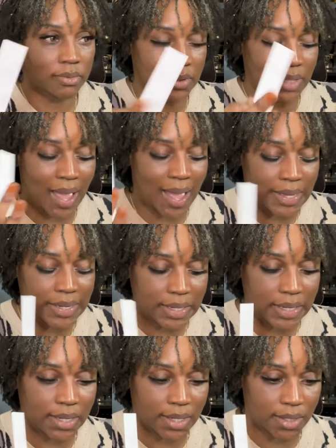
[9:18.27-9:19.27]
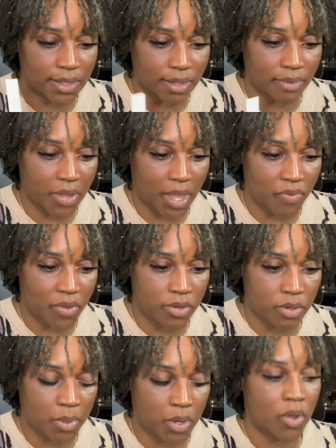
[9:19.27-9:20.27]
the idea of Café
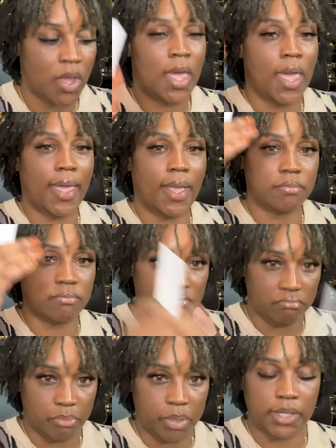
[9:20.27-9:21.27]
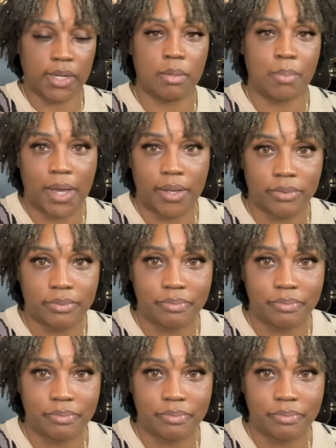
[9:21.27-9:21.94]
du Monde, and put it in a bottle.